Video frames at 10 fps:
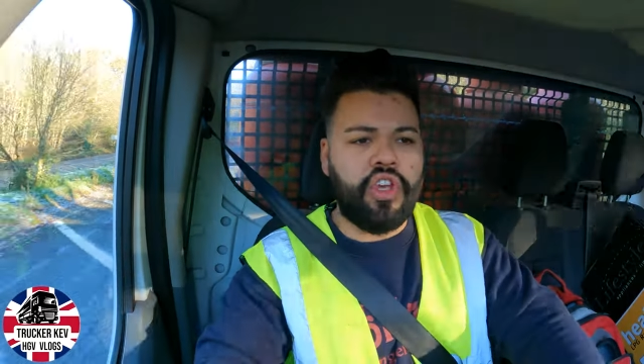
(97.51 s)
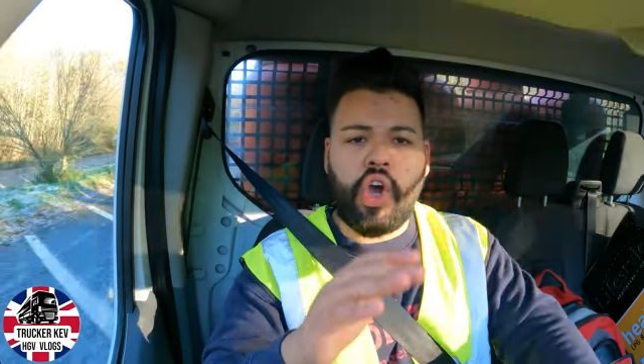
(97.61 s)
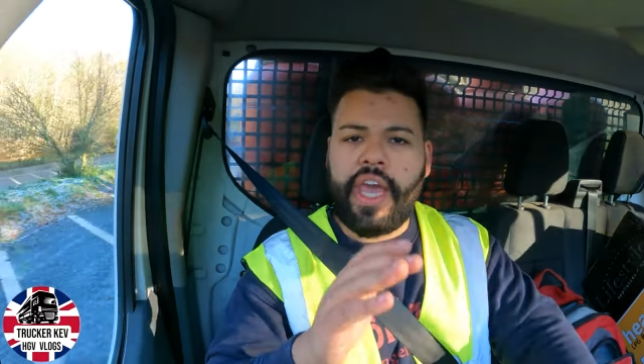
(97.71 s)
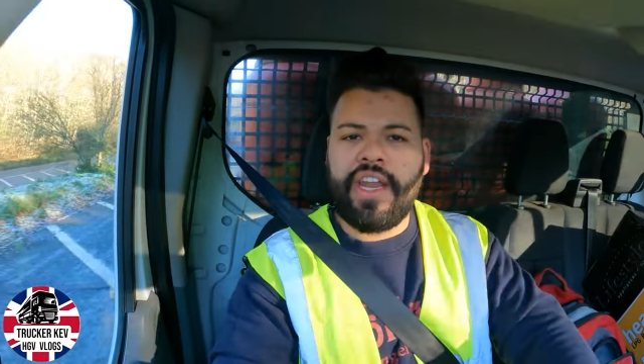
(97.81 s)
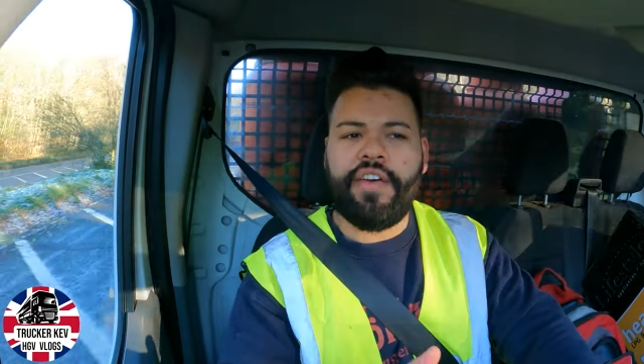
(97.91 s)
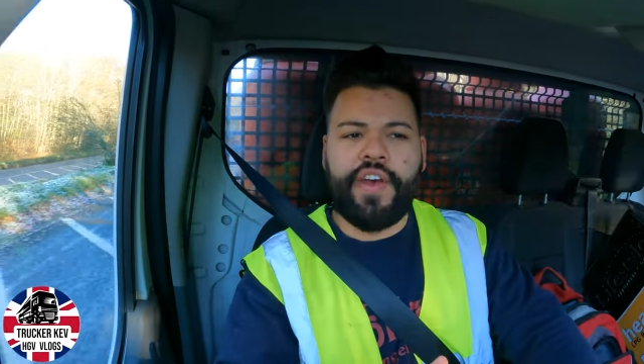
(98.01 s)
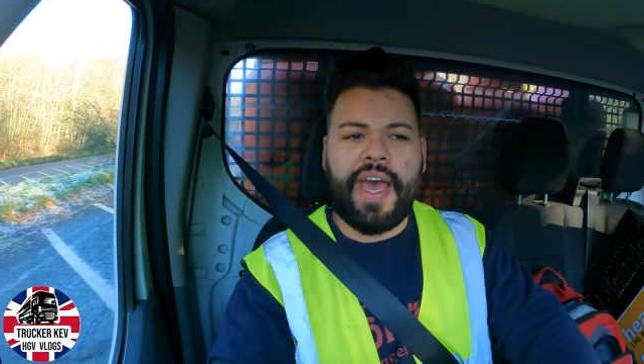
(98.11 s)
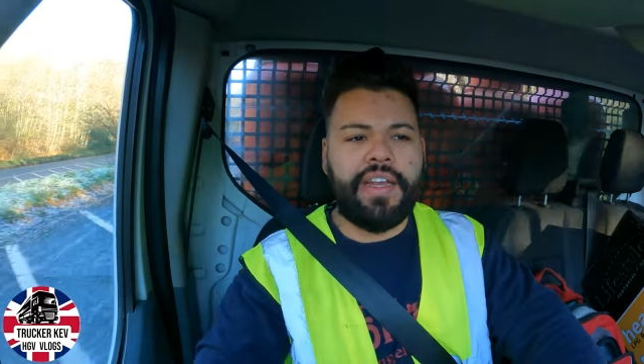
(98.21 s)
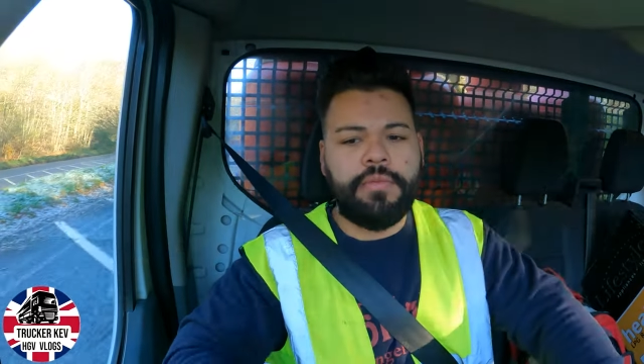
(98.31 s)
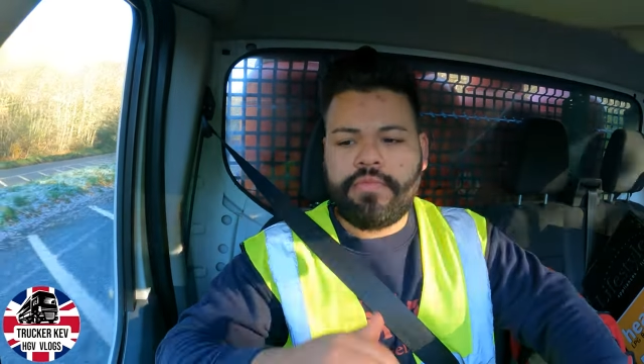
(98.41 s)
You're in a
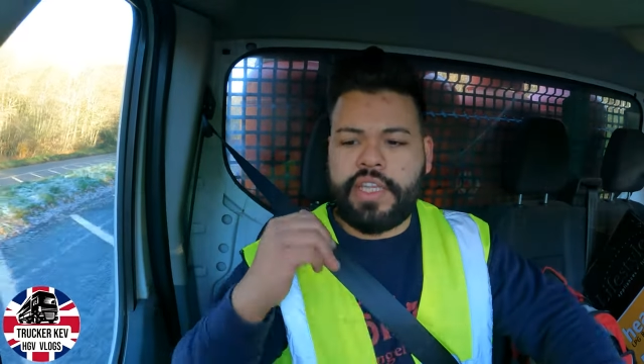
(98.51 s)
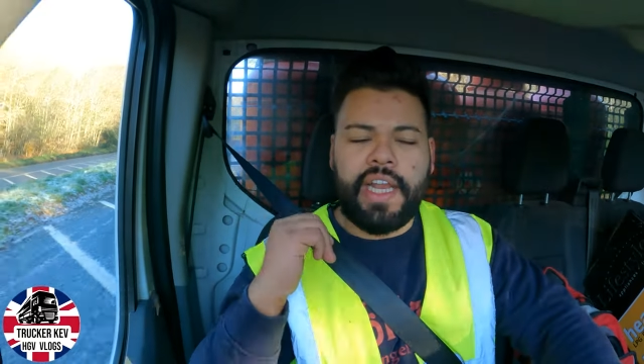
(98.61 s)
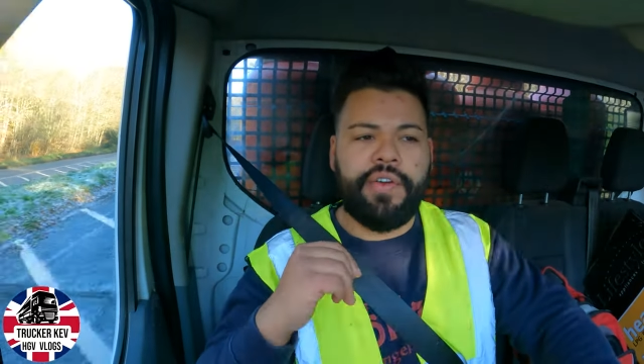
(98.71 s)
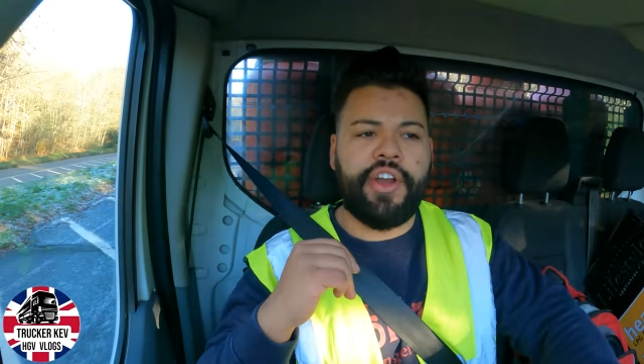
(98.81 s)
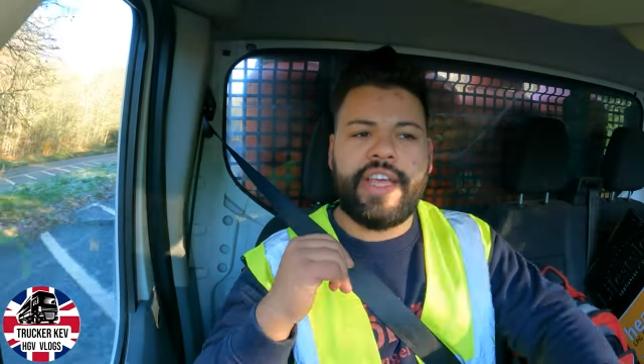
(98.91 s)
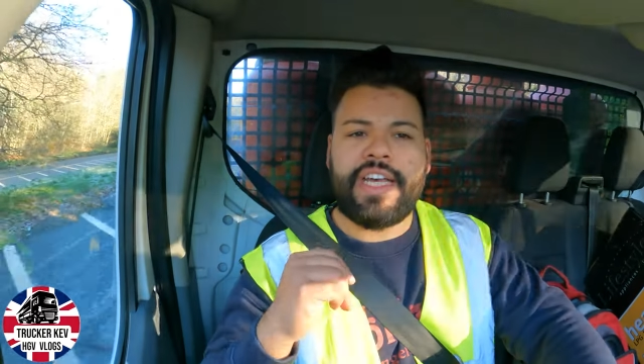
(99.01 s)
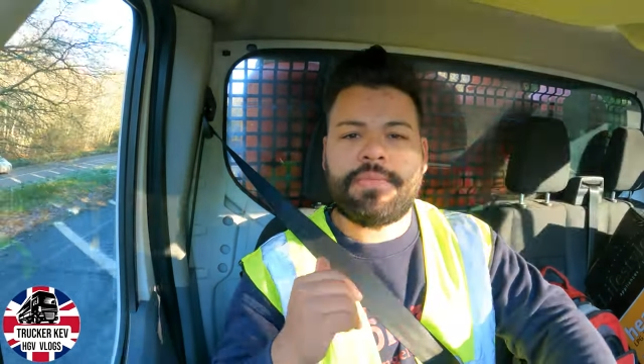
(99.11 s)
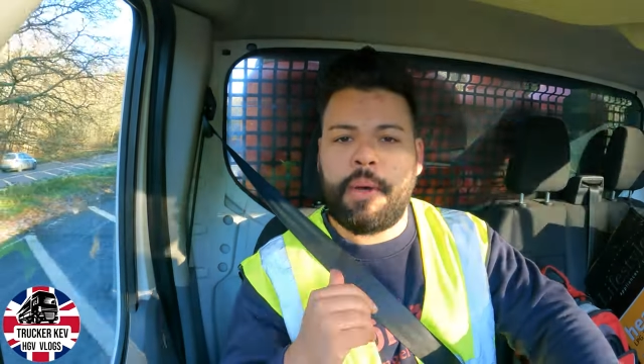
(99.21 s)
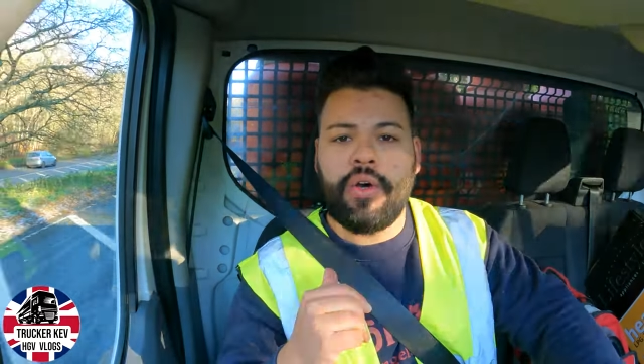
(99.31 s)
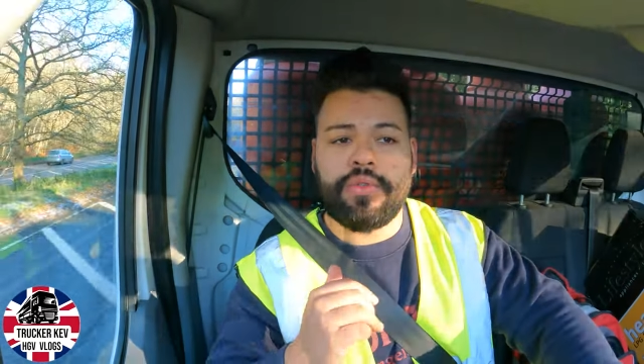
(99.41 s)
van delivering
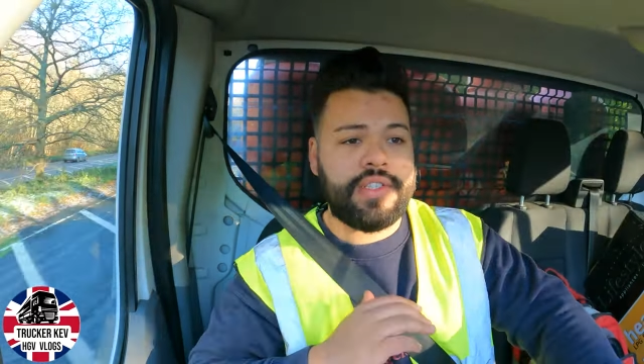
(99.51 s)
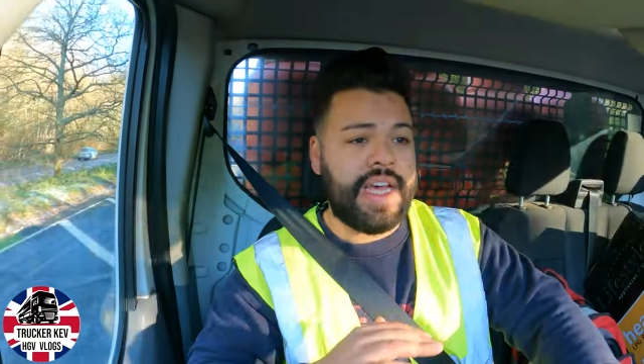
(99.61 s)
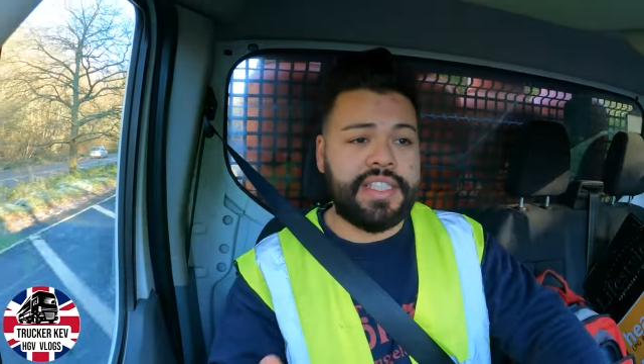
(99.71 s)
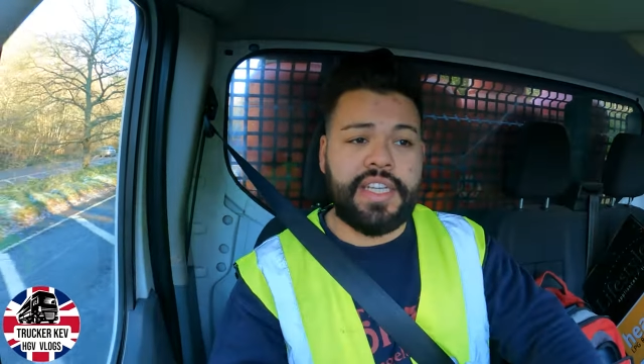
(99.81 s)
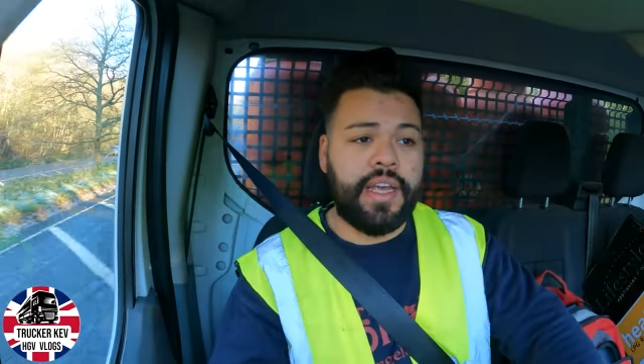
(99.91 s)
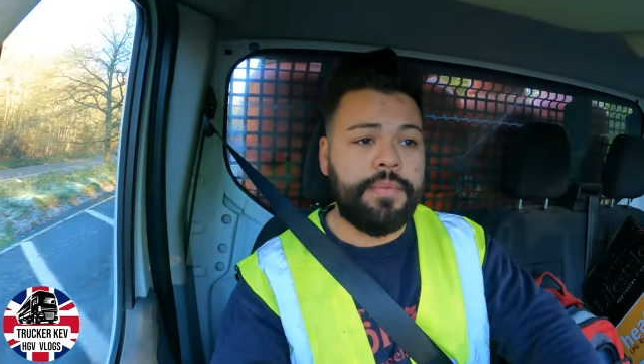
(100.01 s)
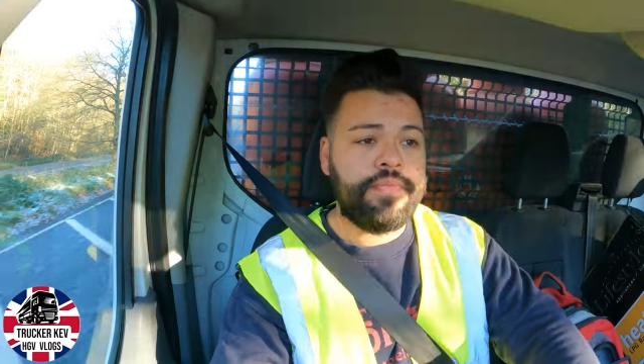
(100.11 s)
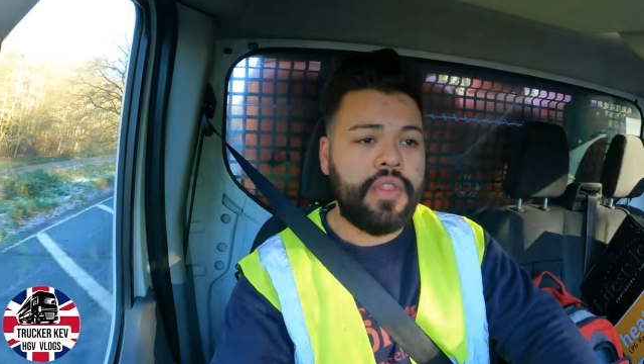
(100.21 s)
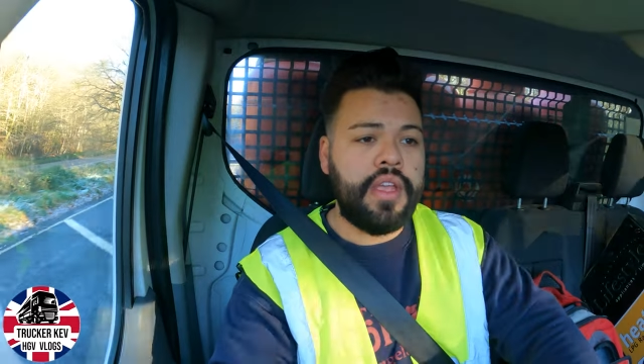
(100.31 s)
gas bottles, that's it.